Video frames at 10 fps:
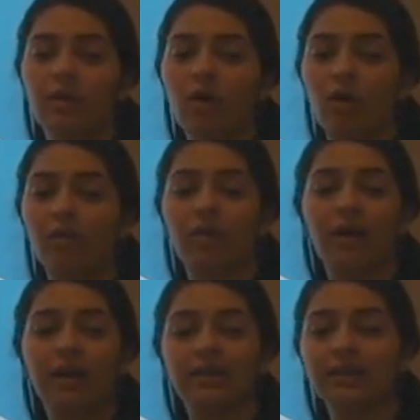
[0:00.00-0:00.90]
although
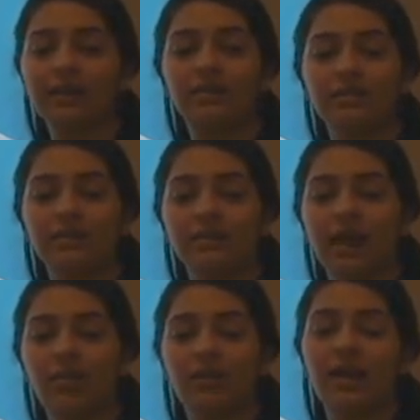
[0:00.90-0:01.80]
at least
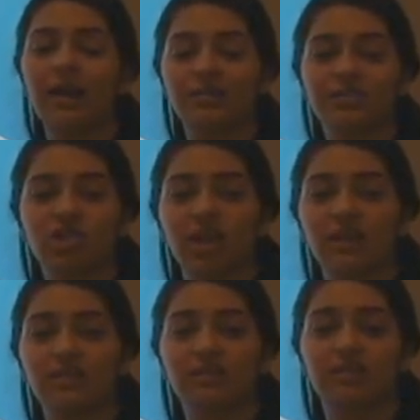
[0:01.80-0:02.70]
now he has a
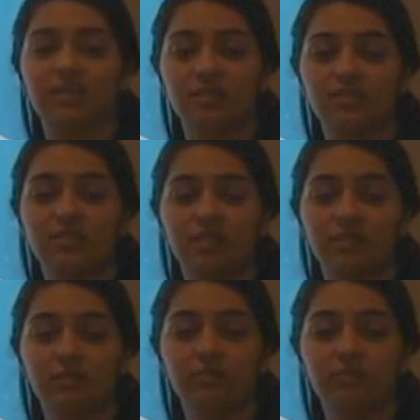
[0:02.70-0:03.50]
chance to succeed.